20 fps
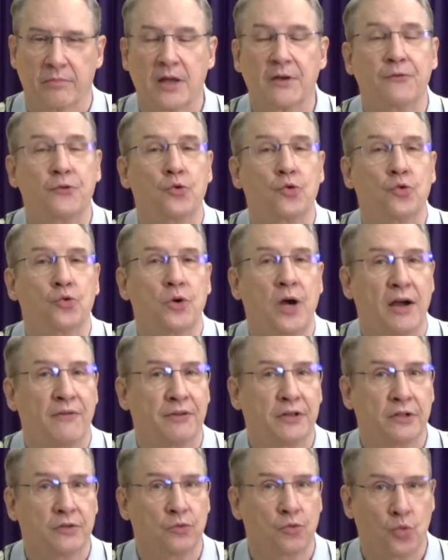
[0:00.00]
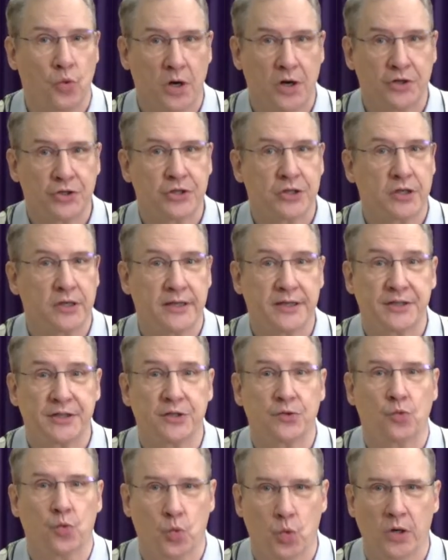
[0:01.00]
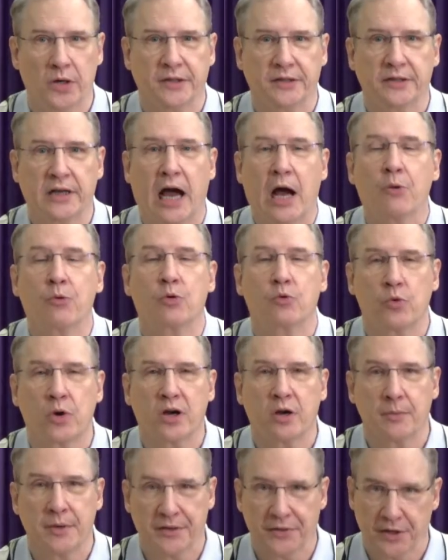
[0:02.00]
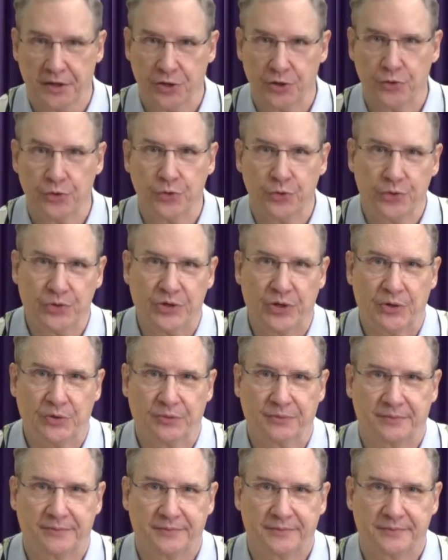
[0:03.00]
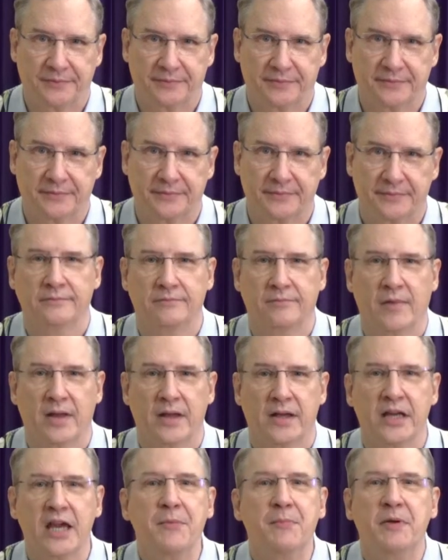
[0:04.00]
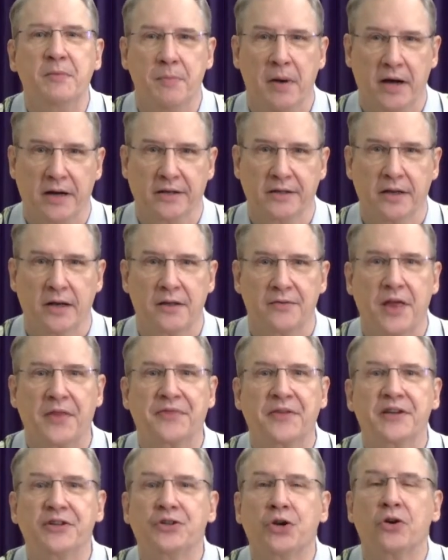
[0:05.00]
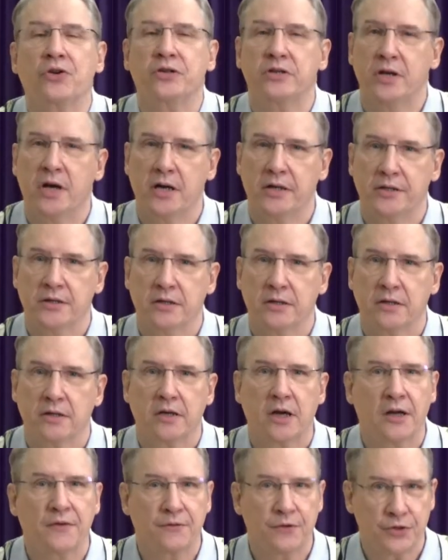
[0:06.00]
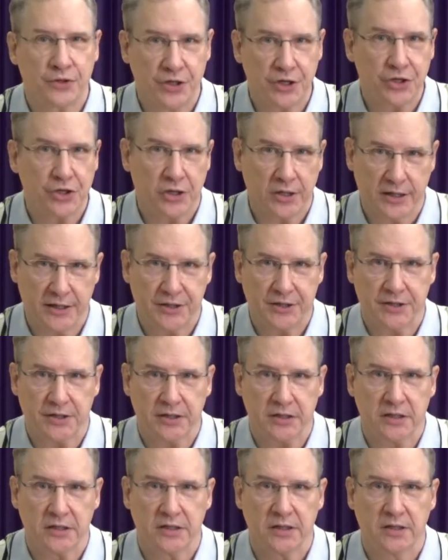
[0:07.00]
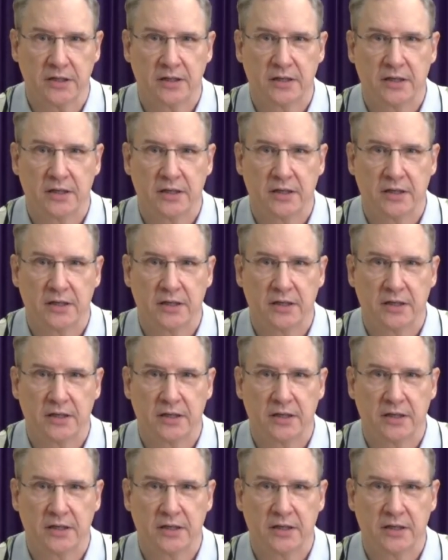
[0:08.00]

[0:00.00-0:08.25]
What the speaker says: If you haven't watched Lesson 1, I would recommend that you do so. Keep in mind that these are not conversation lessons.